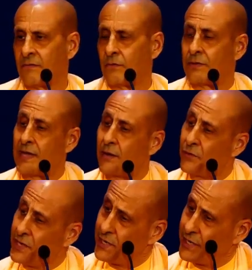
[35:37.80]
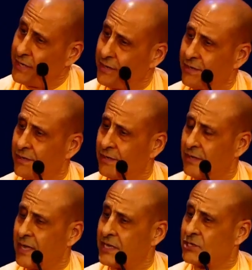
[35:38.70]
For that we need
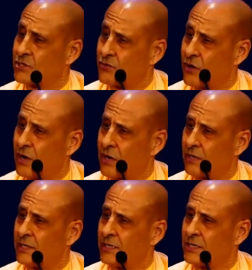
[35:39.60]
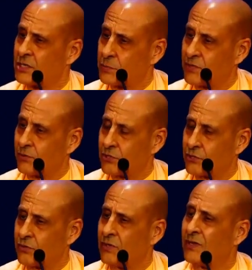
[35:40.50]
a strong
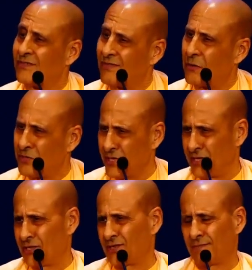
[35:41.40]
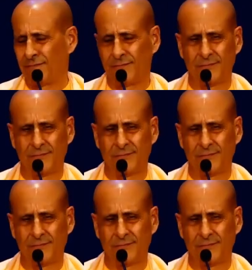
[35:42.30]
spiritual foundation.